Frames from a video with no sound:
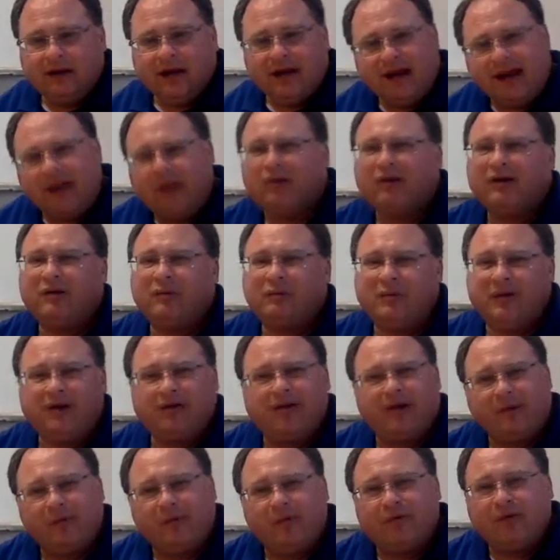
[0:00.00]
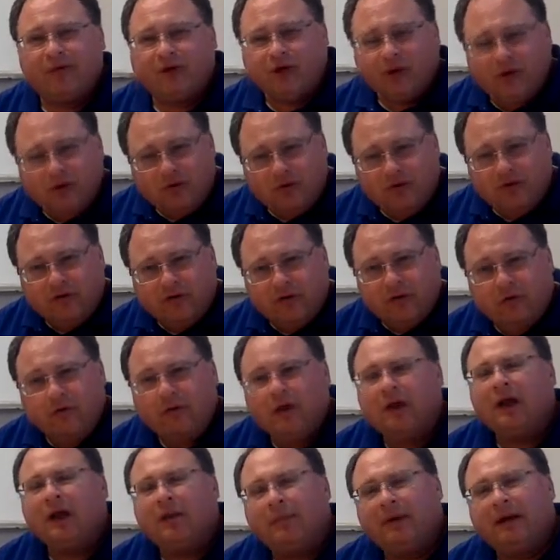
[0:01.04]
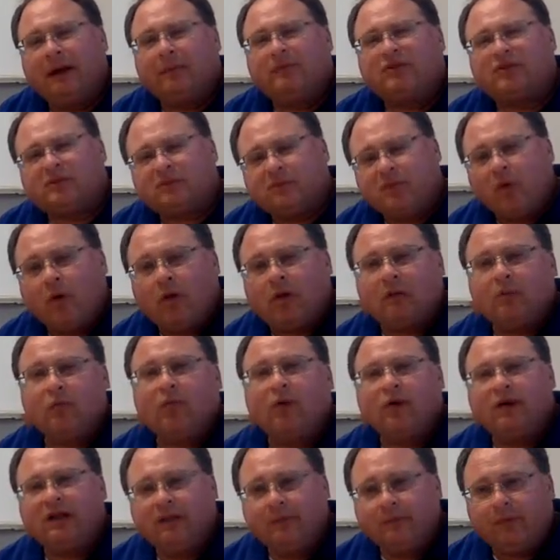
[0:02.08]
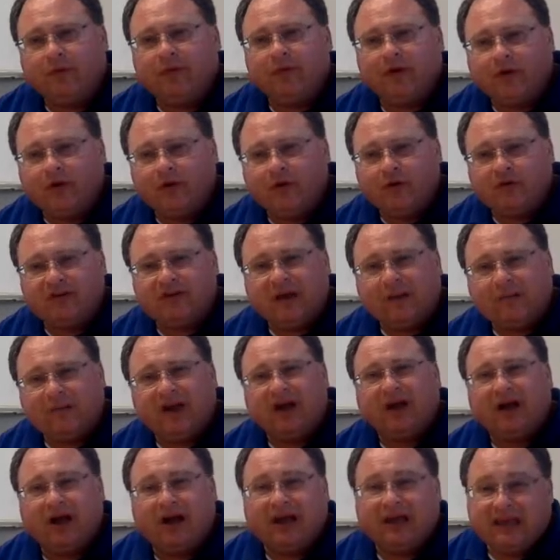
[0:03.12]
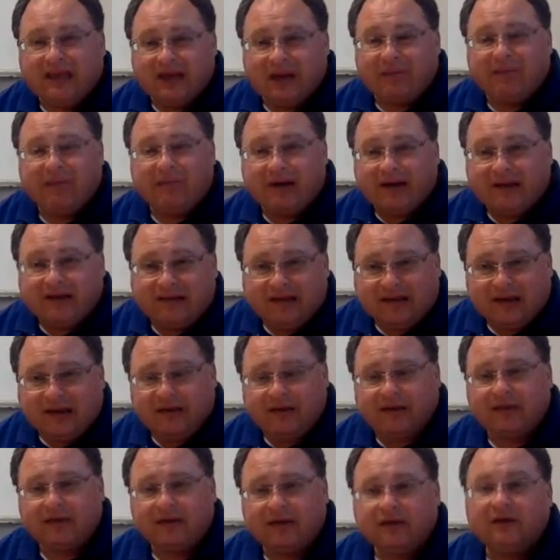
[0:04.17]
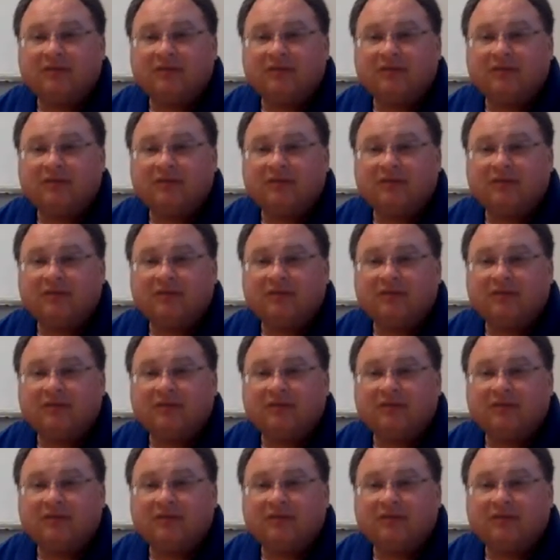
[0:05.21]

I don't want to be here any more than you do, but I'm smaller and more nimble than you, so I'm going to cut you up with my teeth.